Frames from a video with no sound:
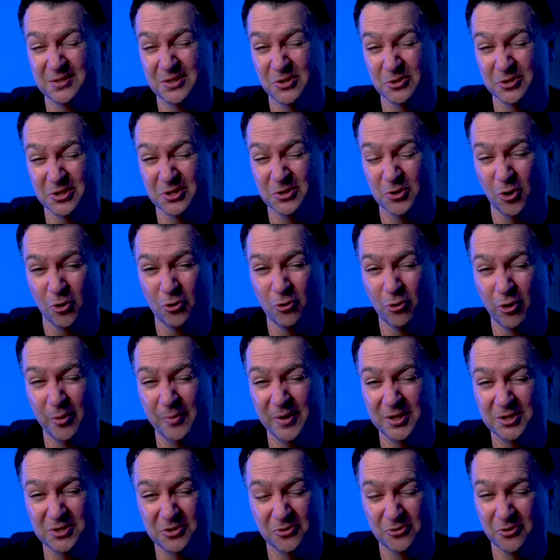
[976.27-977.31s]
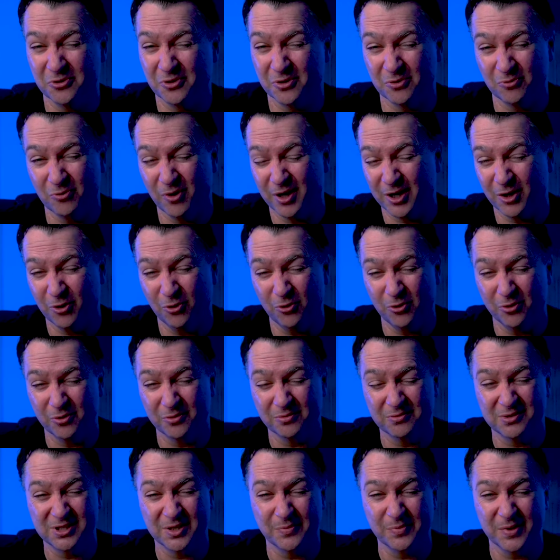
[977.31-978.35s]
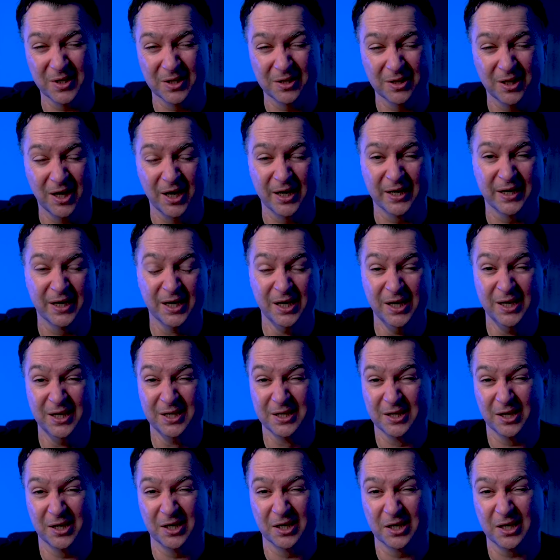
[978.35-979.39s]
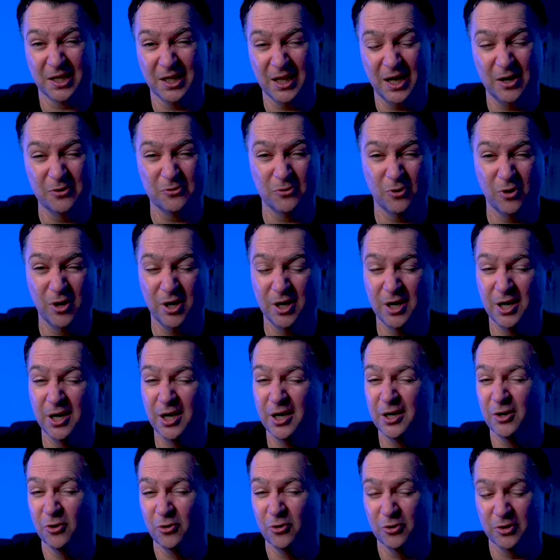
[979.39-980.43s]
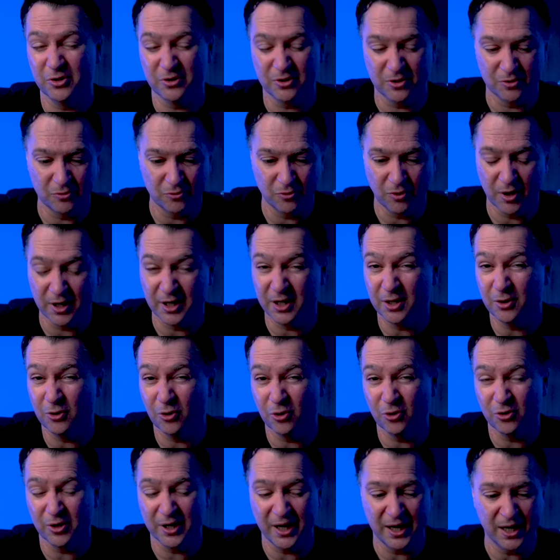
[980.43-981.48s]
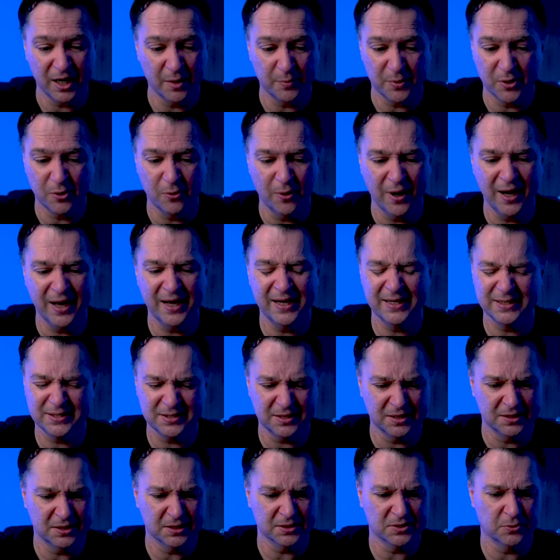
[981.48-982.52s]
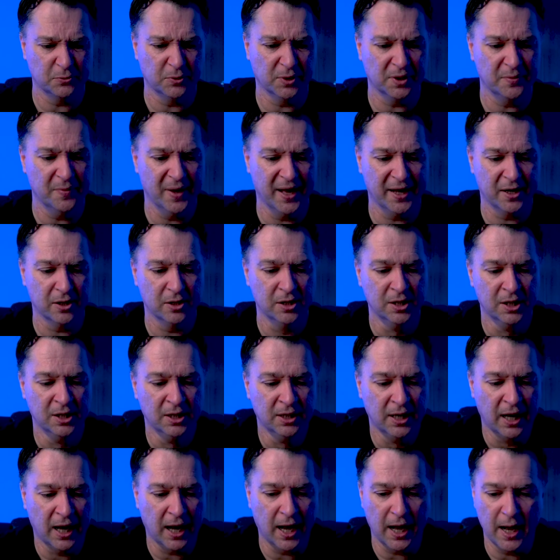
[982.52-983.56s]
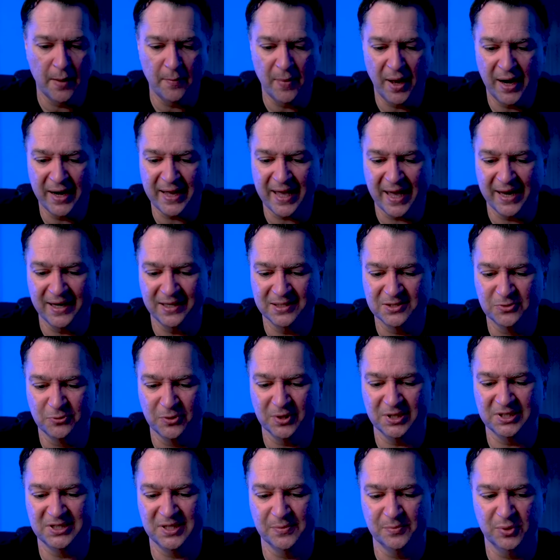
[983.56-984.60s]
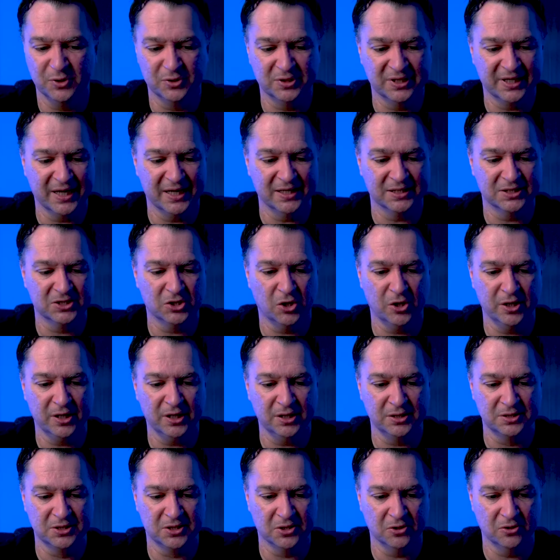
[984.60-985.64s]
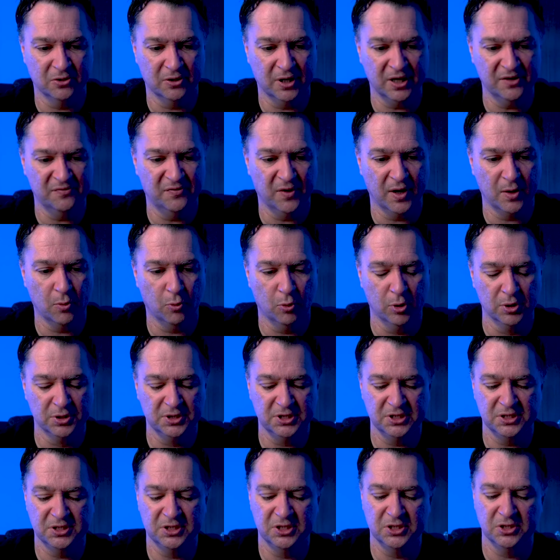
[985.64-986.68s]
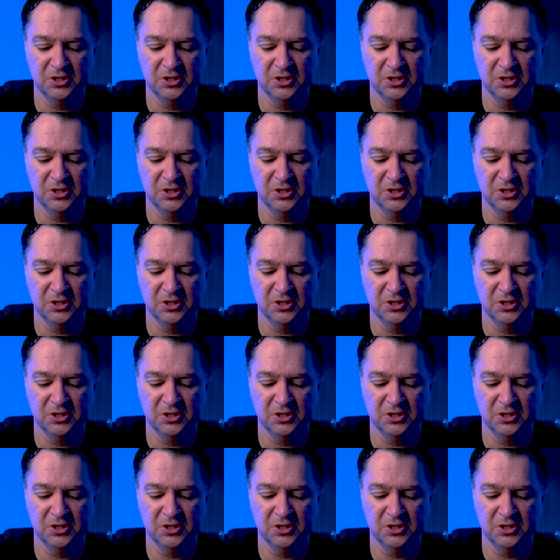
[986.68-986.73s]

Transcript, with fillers: There's a Docker image, so you can run it on something like kind of Cloud Run, or you can run it on AWS. It doesn't really matter. And again, it's really simple to get started. So if I wanted